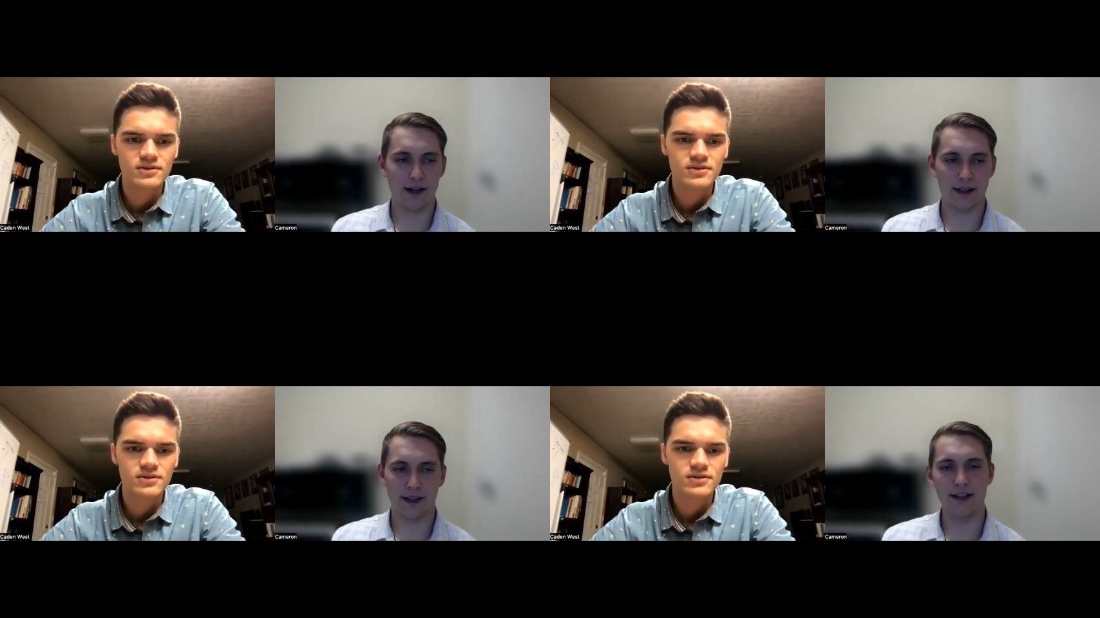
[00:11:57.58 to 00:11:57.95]

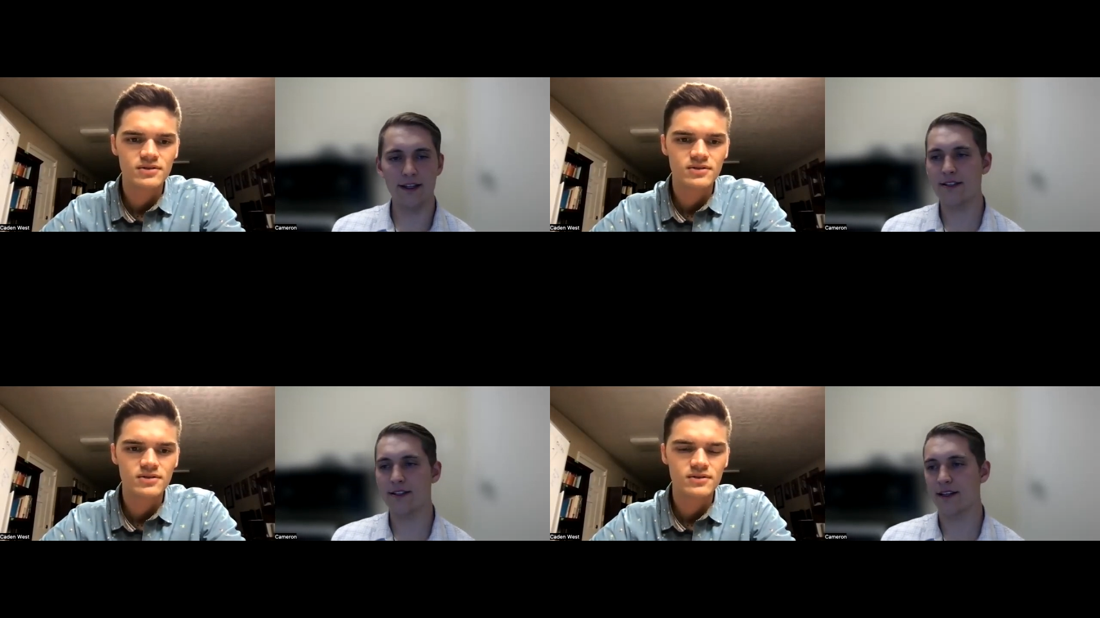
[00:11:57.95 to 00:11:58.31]
Speaker 1: of
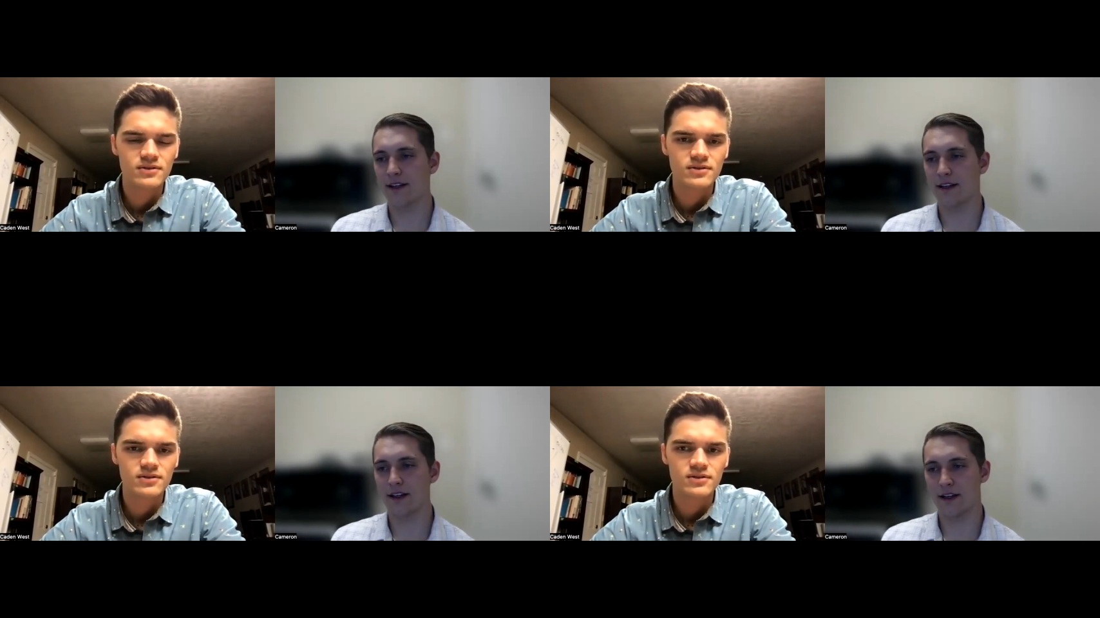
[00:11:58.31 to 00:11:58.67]
things.
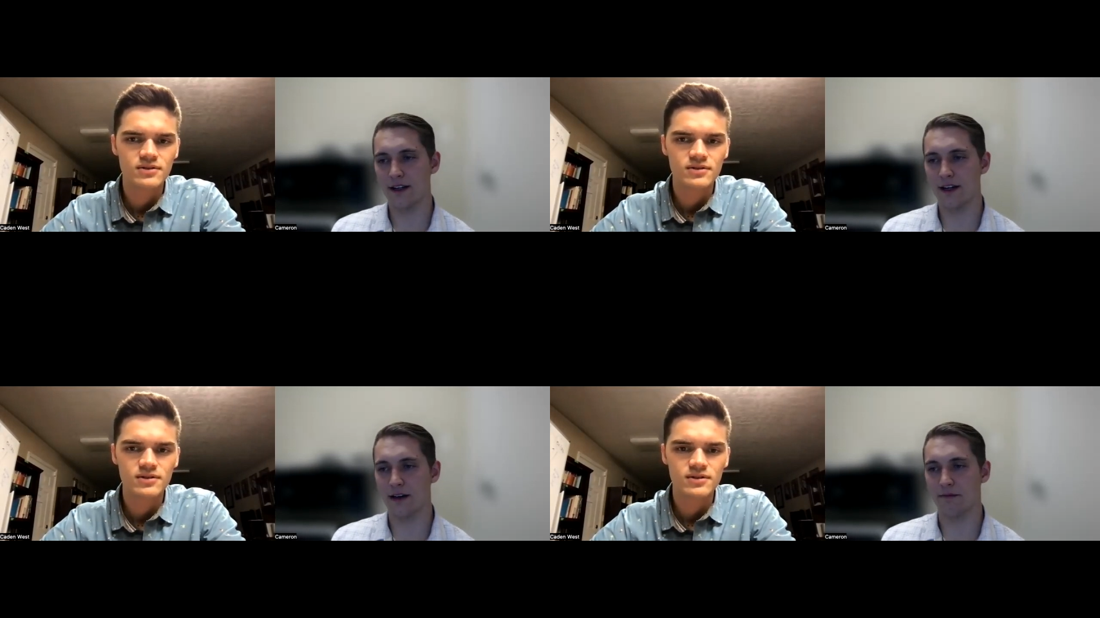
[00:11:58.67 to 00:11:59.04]

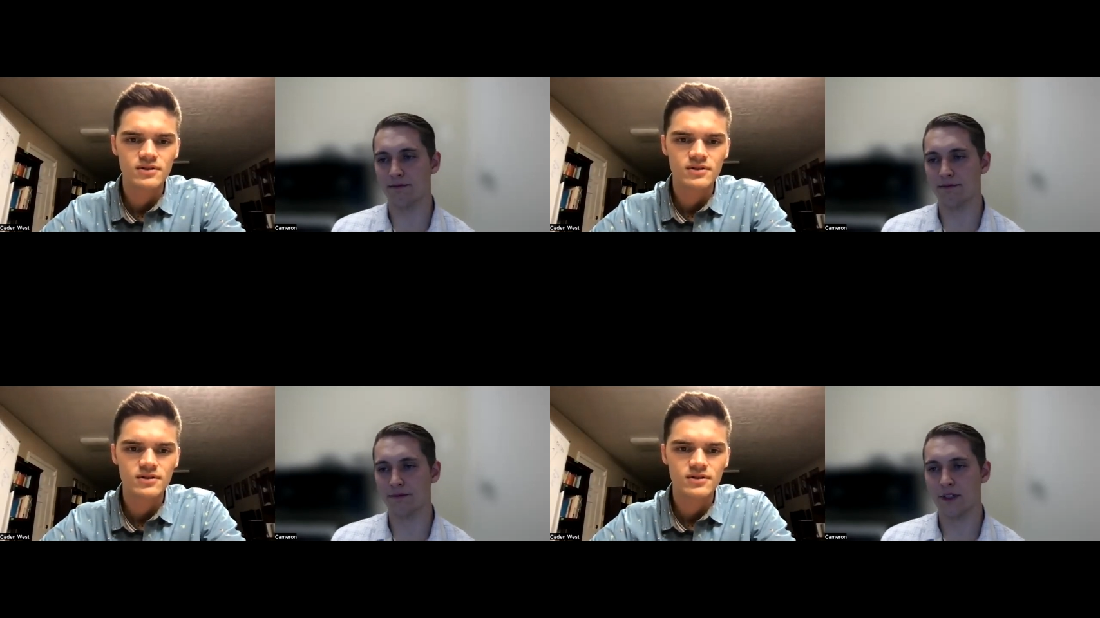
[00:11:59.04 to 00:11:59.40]
Um,
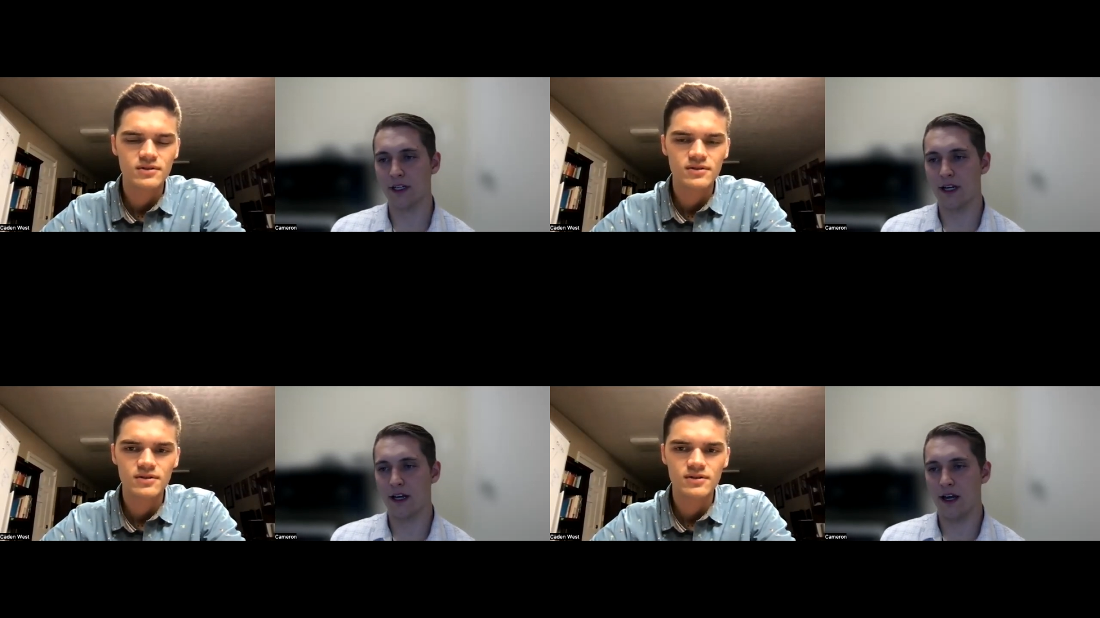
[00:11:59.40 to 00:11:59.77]

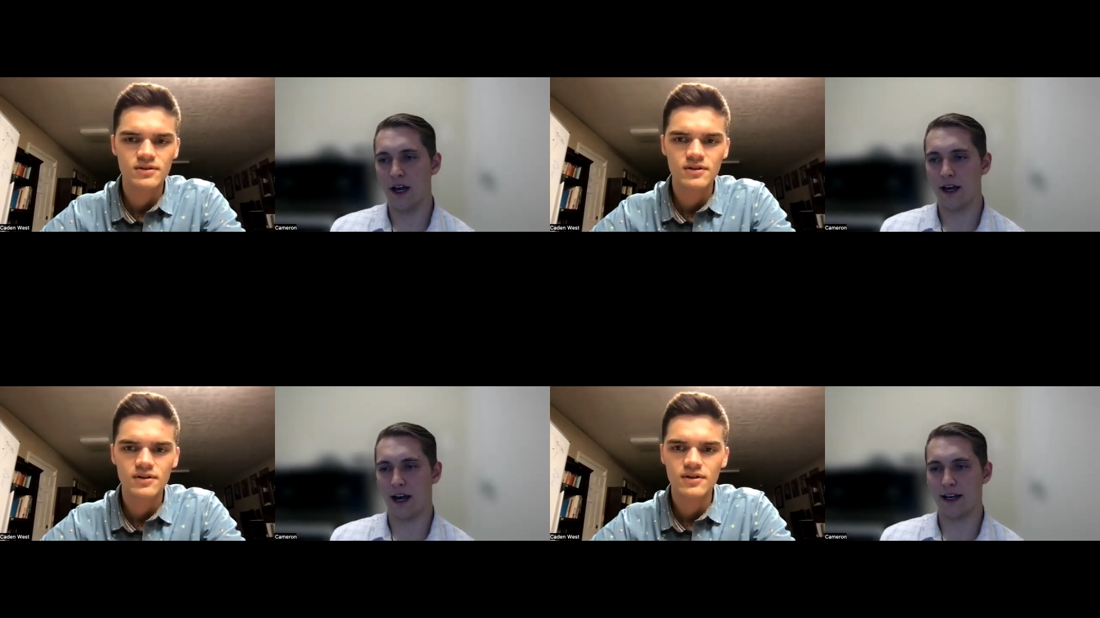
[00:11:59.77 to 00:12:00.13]

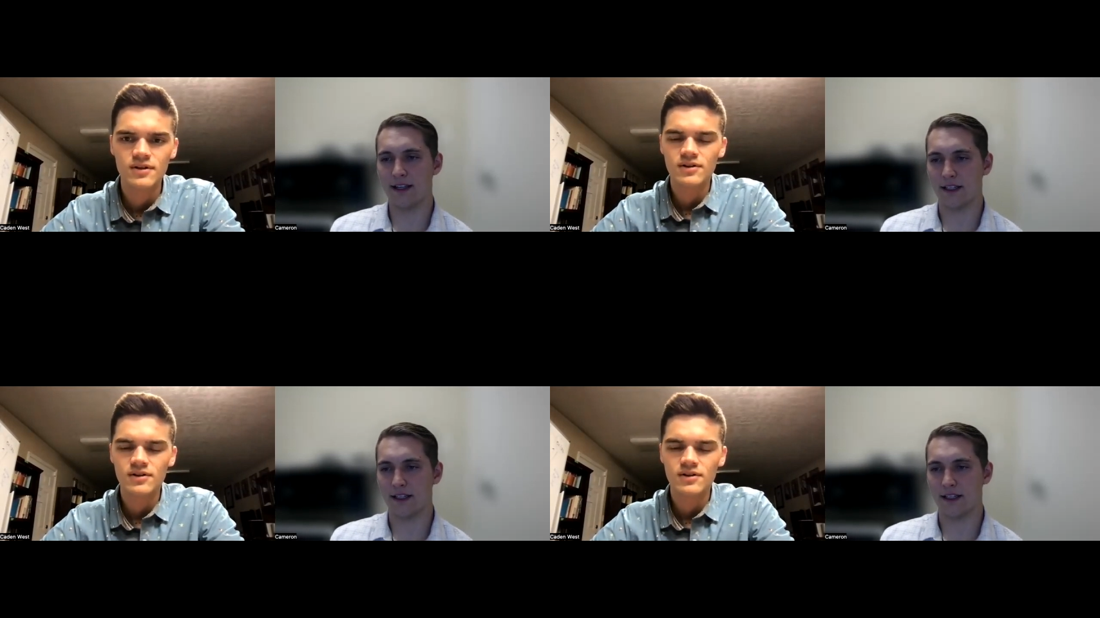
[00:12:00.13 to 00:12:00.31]
I think